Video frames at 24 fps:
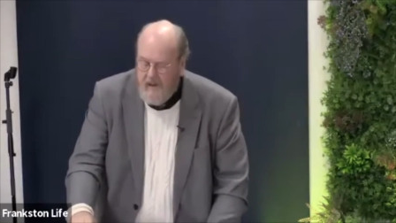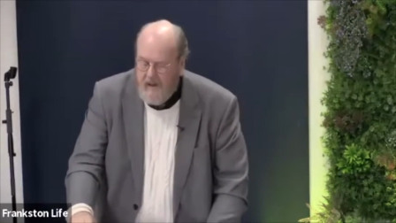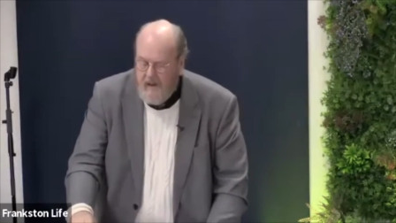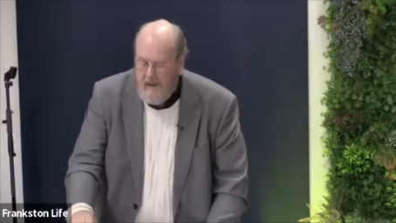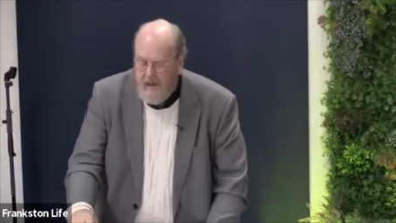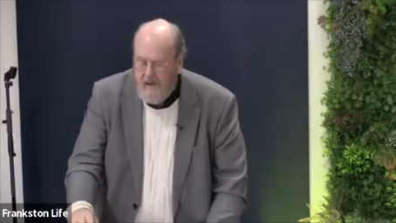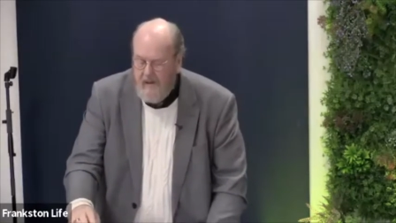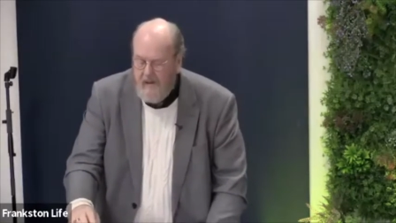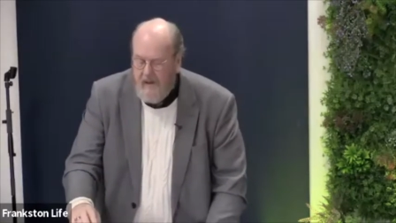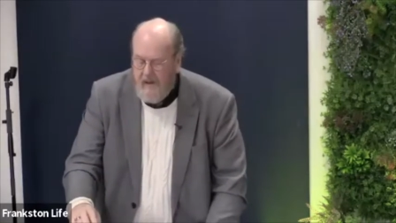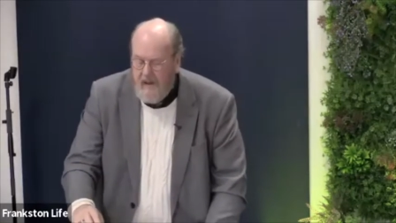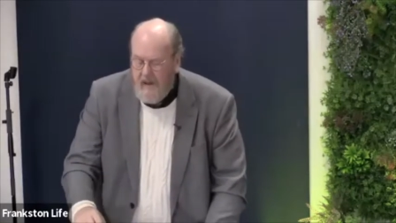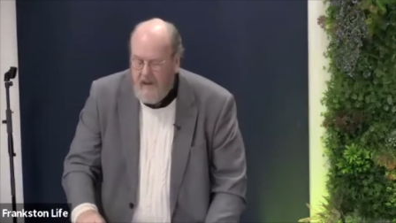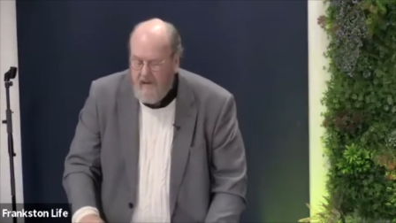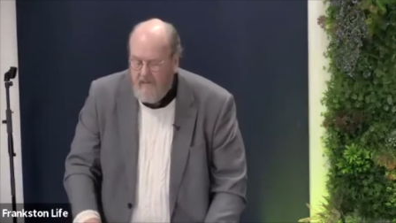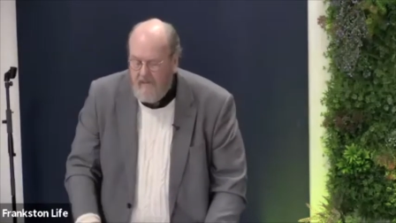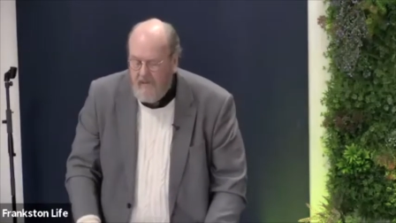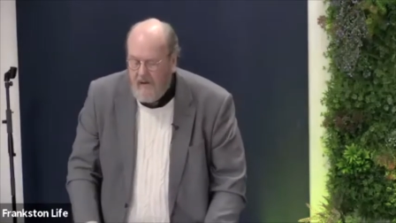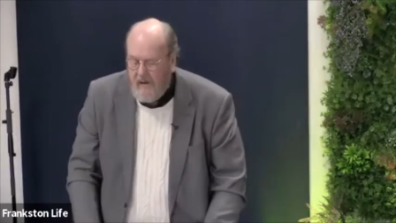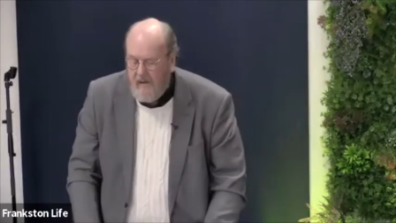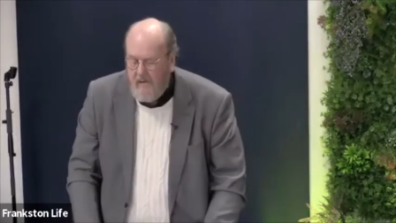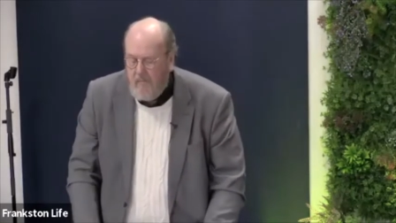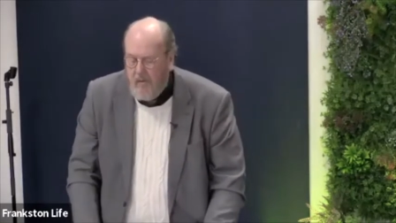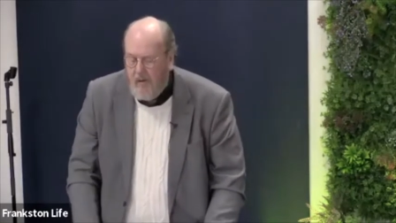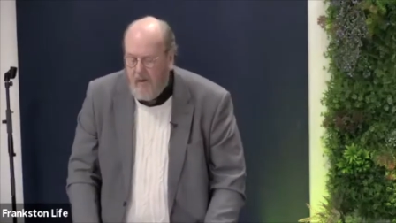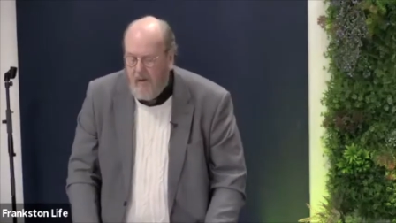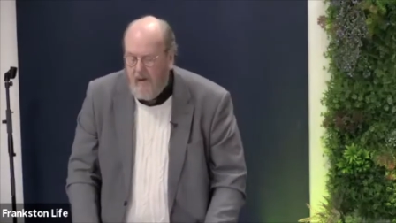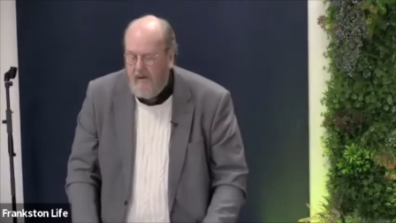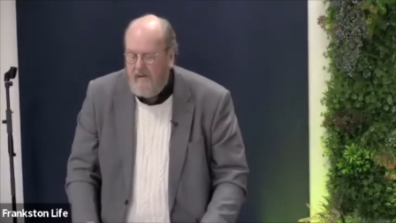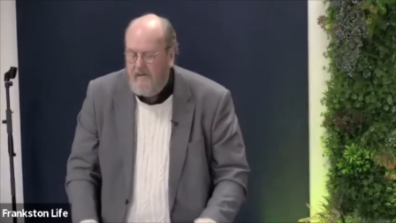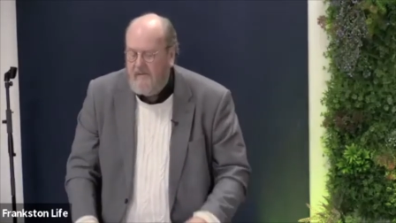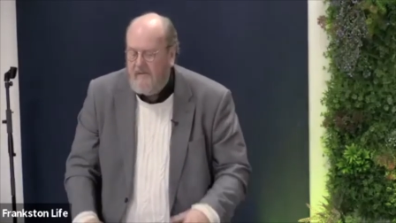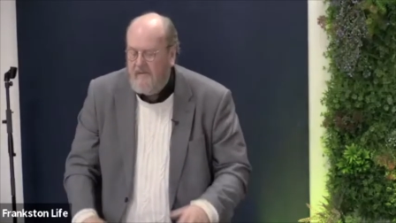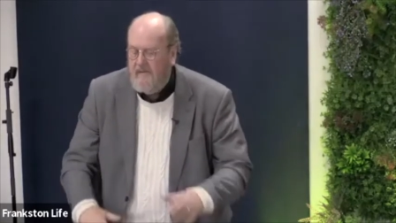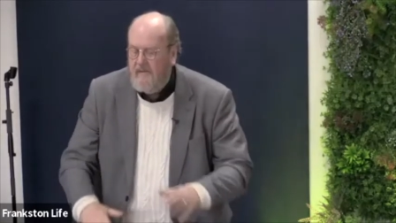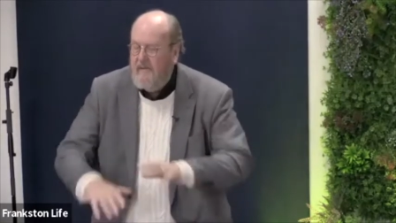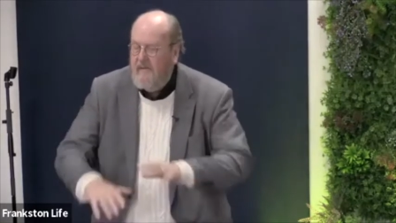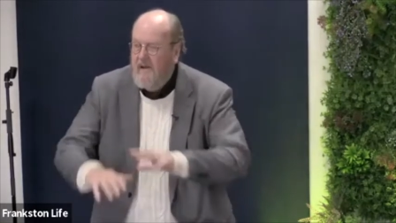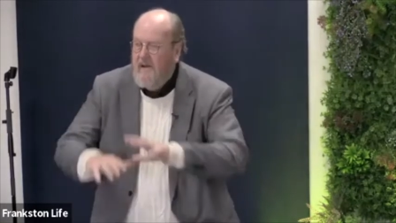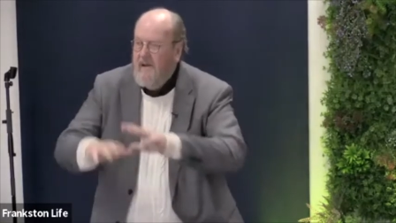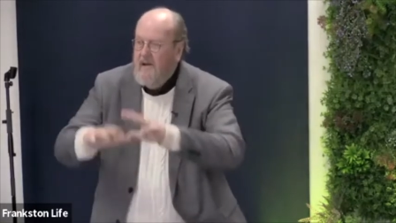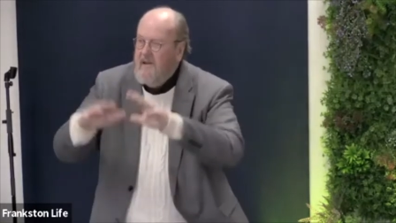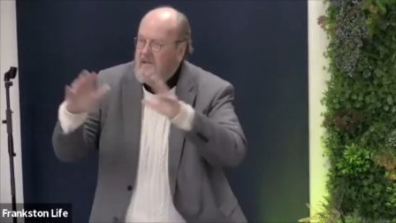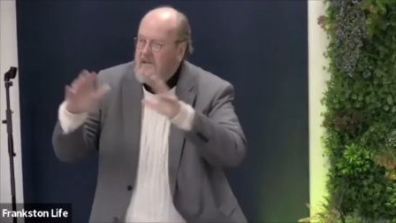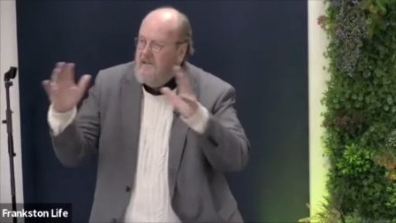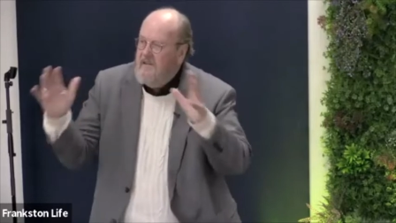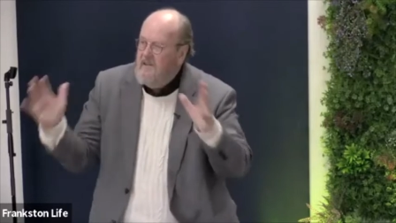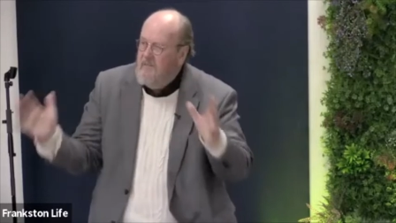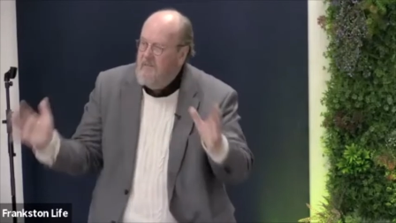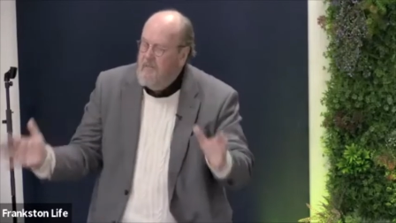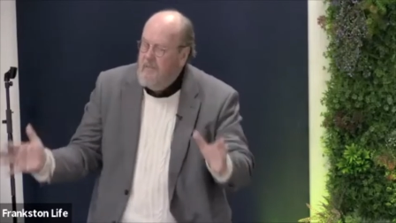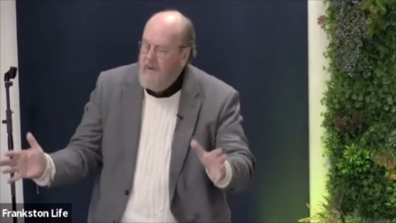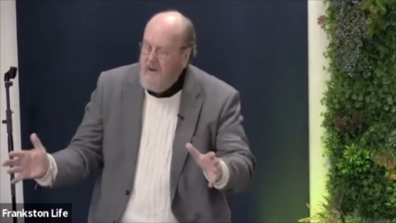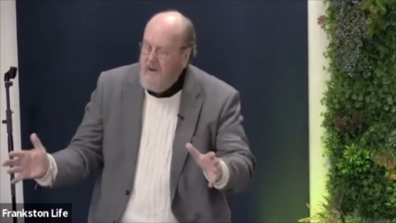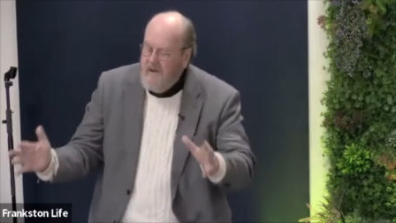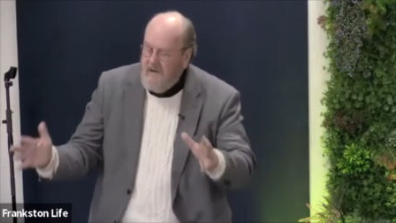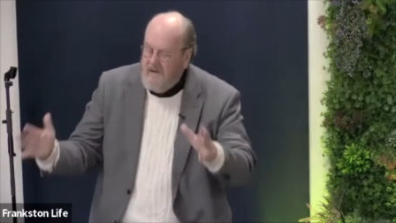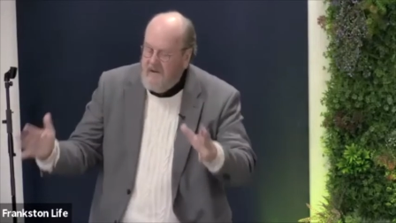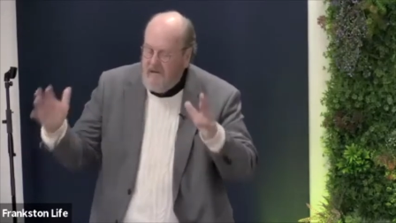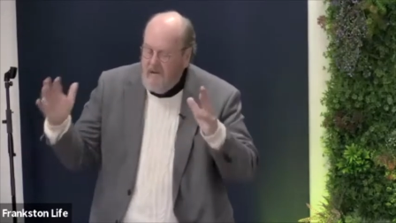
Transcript: in the heavenly places speaks